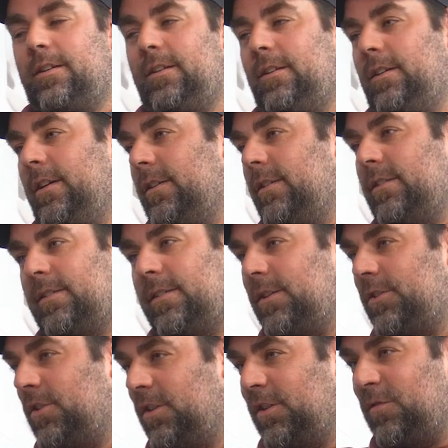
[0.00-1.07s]
yeah, it's
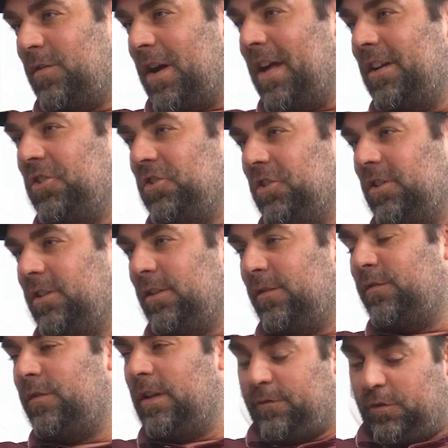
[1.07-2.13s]
such an advantage
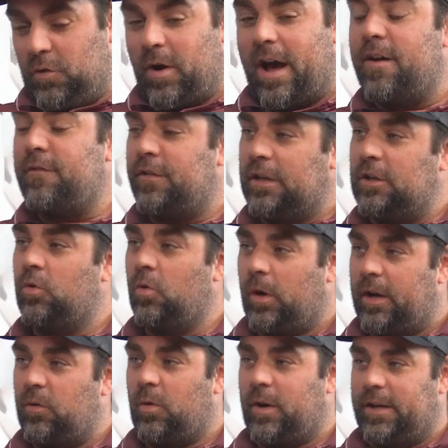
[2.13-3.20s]
if you have a
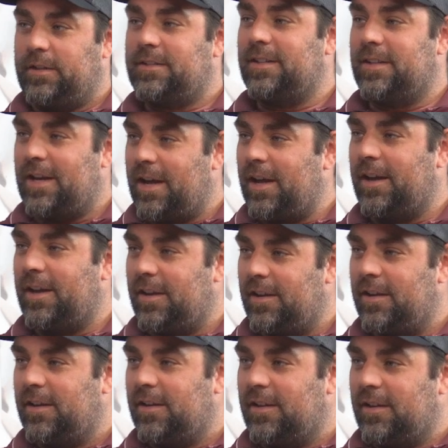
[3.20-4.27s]
great rate today
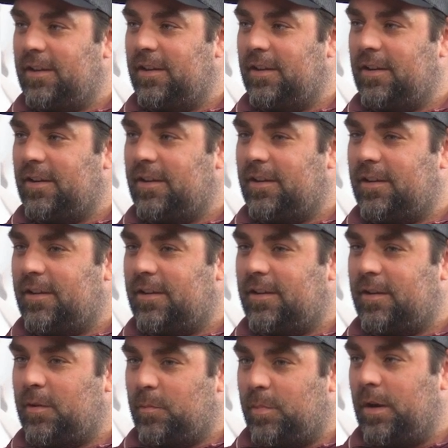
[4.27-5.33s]

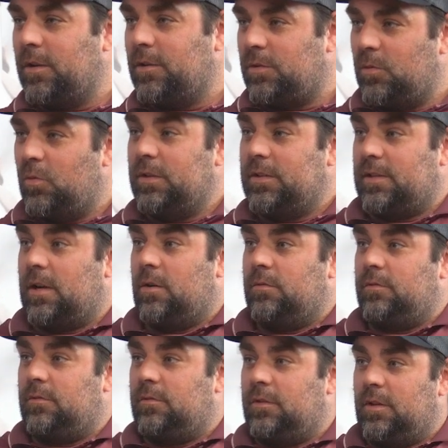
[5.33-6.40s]
compared to what's out
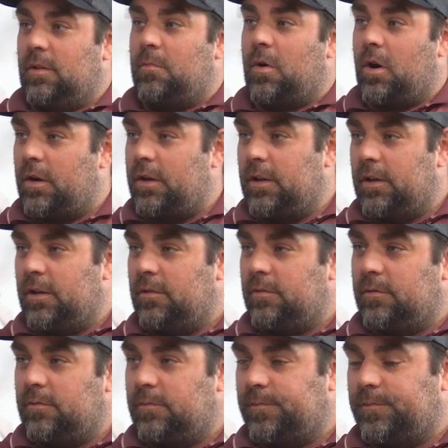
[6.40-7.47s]
in the market.
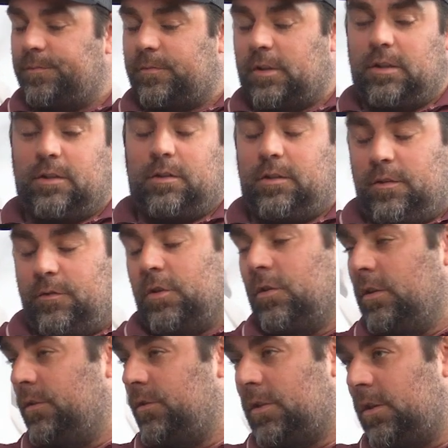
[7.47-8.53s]
Mm-hmm. And even though
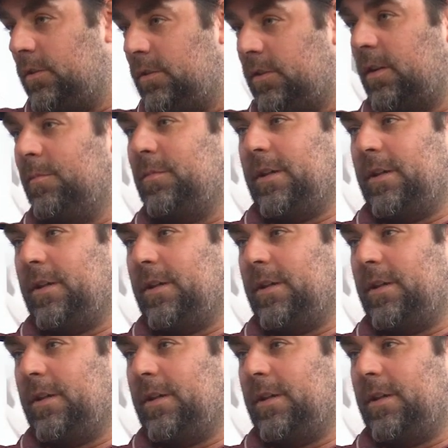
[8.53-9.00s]
they've started to come